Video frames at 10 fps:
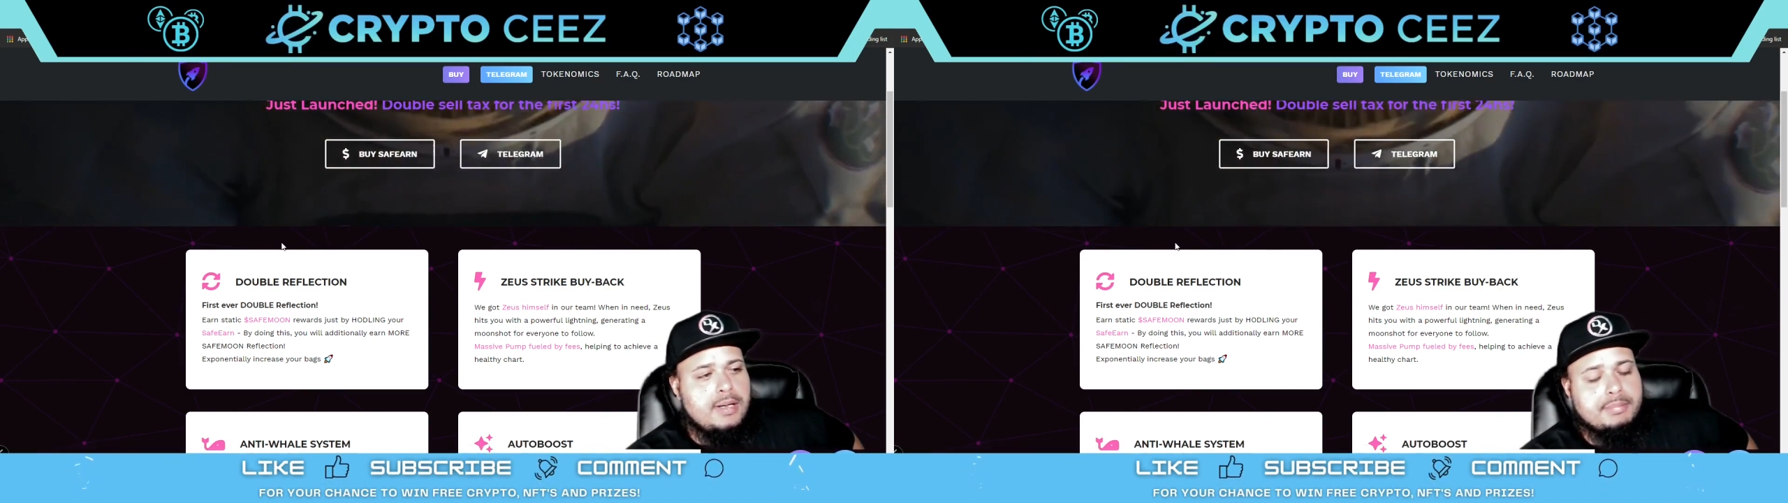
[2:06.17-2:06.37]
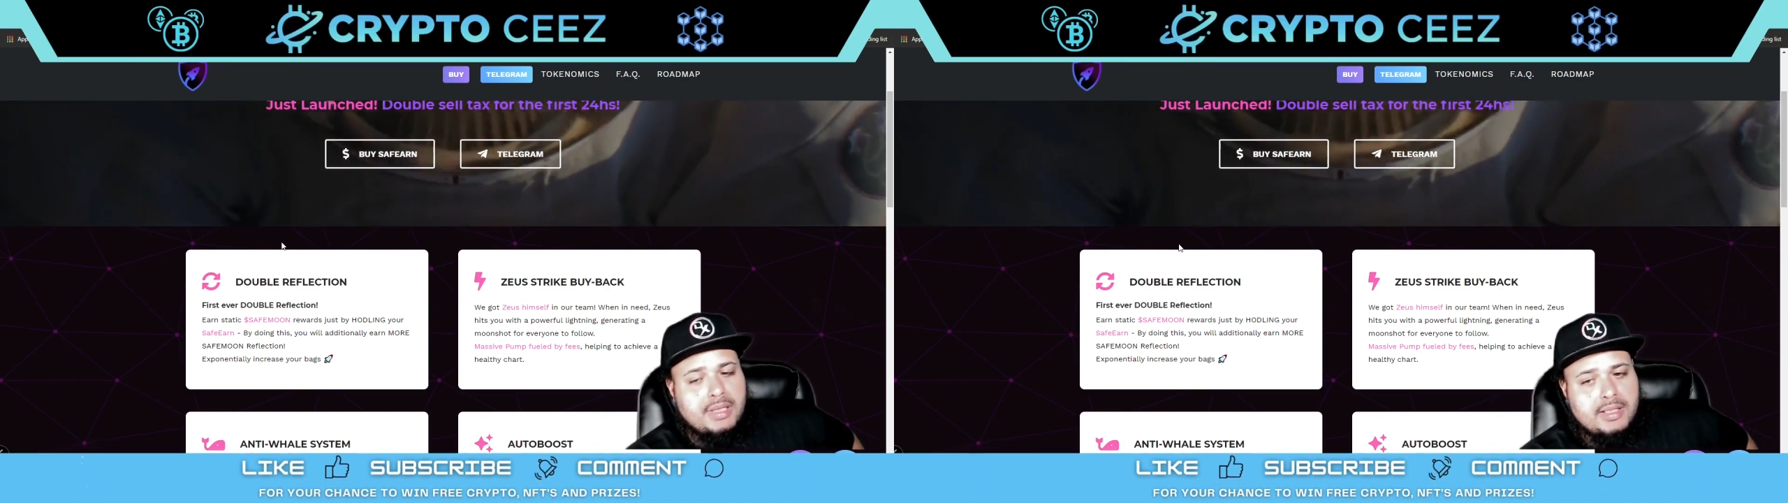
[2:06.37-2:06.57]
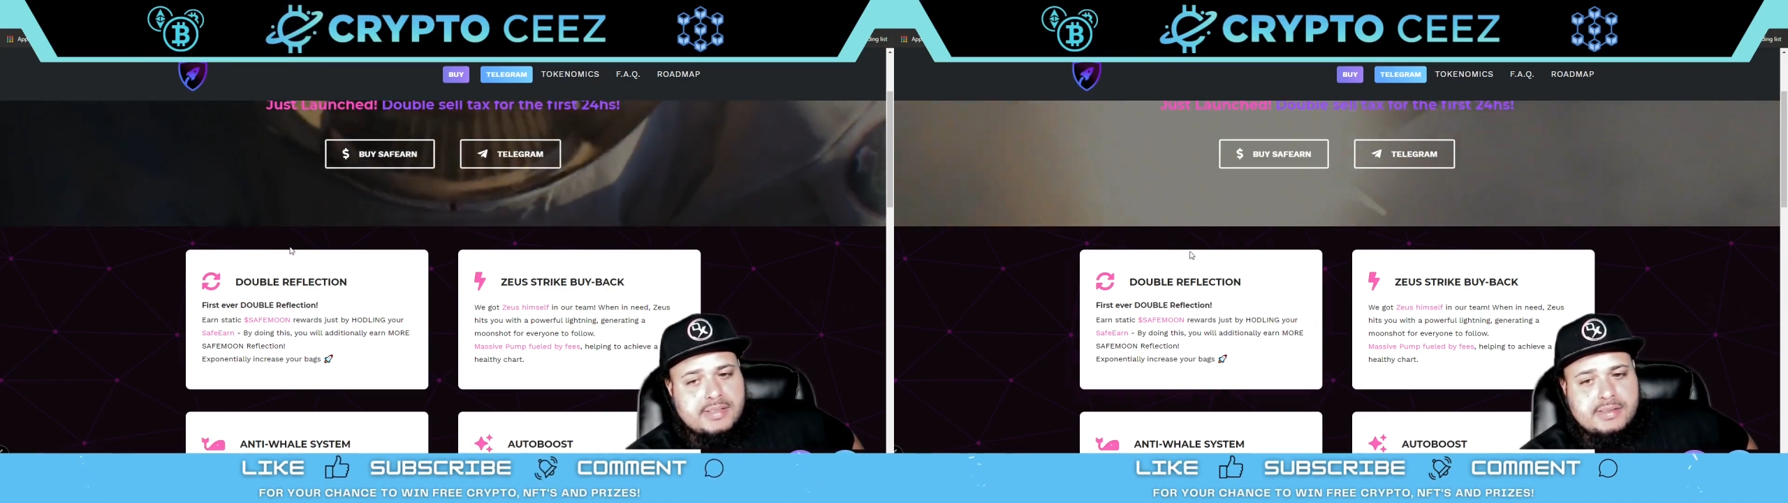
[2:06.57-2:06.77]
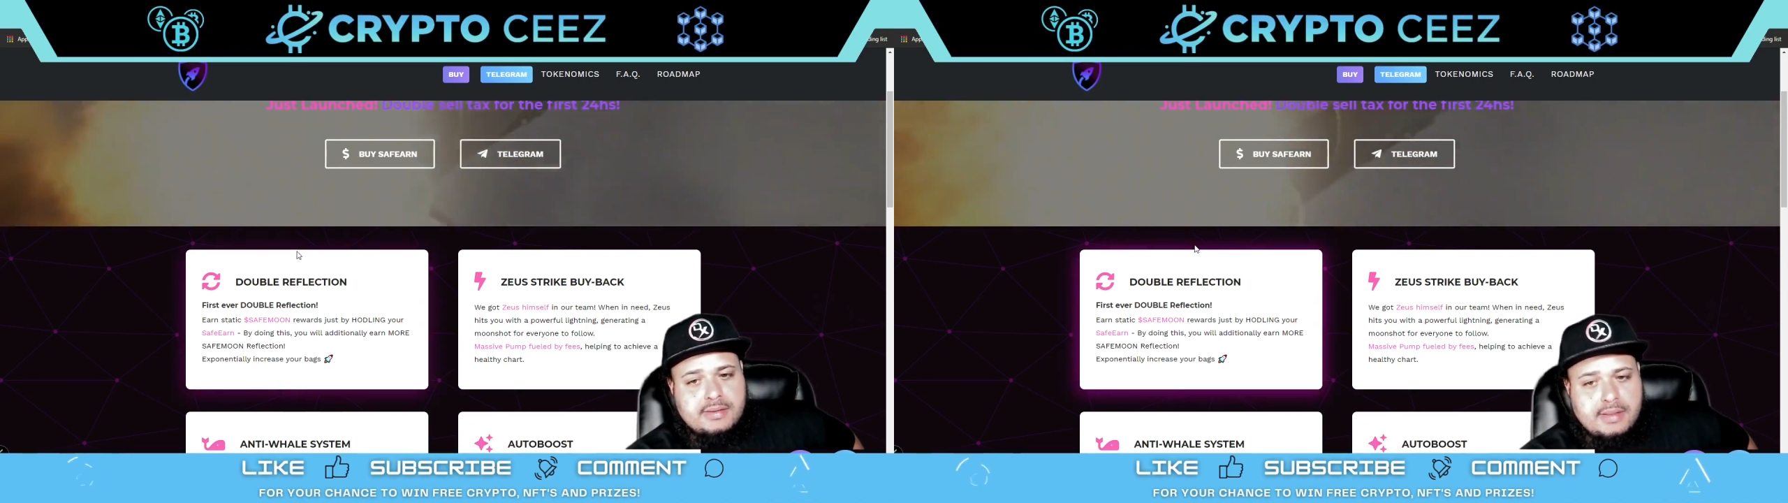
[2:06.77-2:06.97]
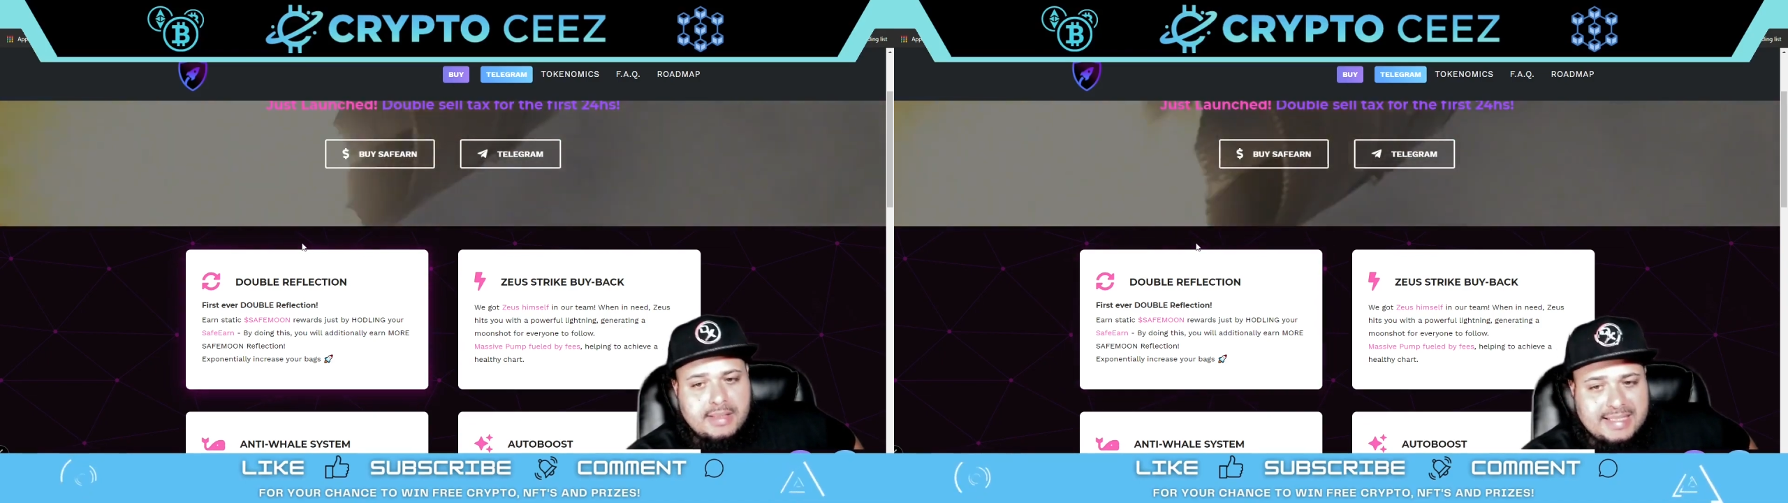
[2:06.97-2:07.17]

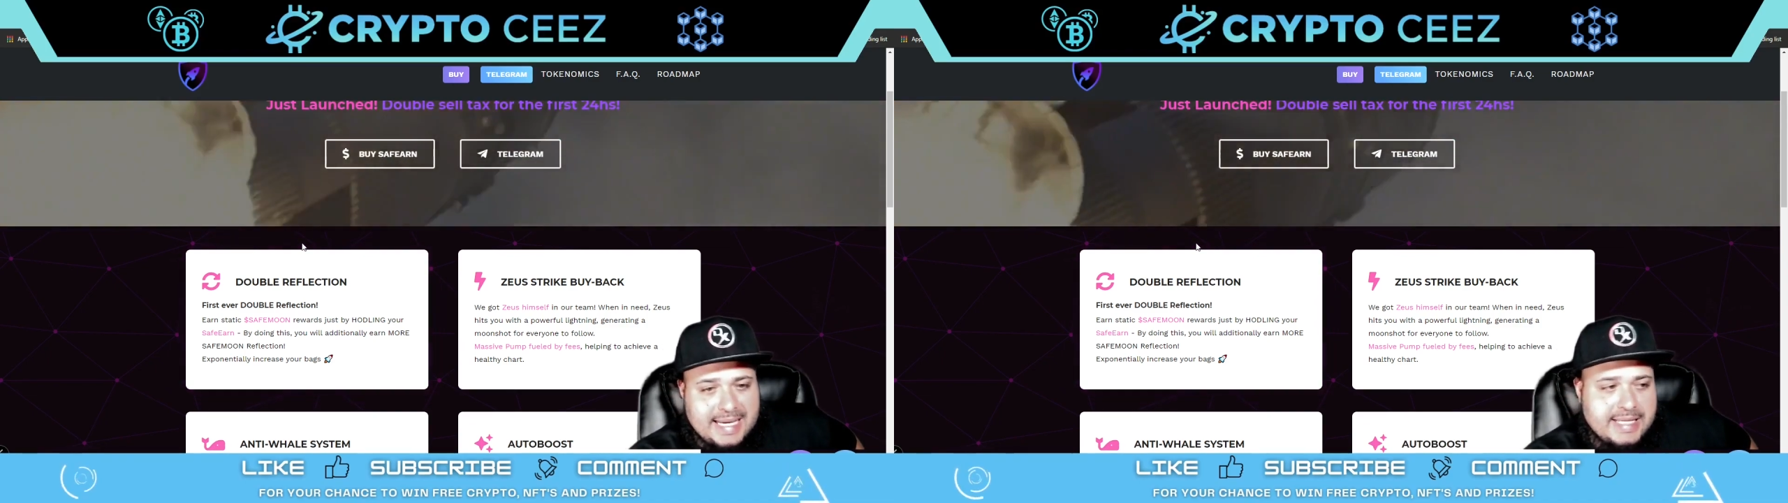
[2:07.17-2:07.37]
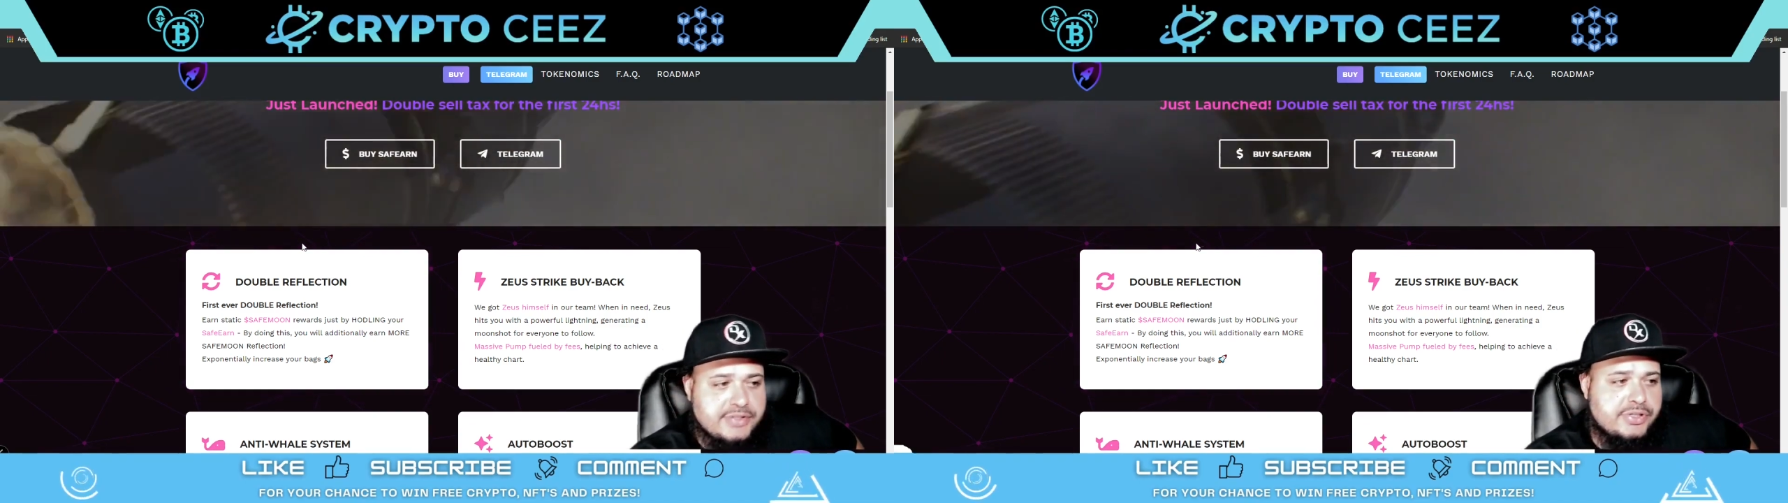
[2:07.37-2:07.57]
plus gains,